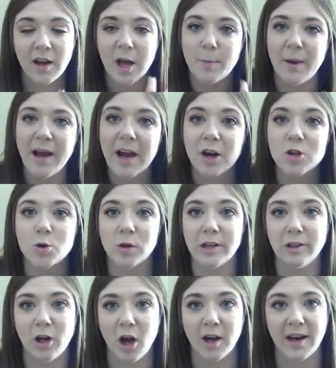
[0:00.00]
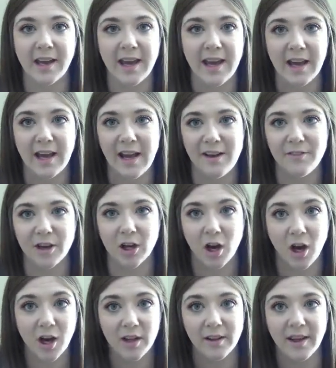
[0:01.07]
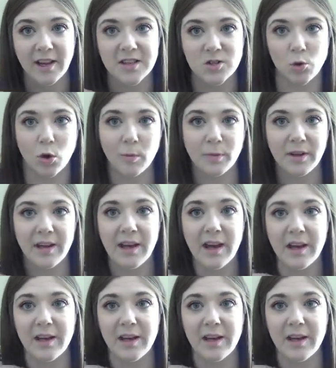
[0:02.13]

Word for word: and my hair is really long and I can't have it cut, like, because normally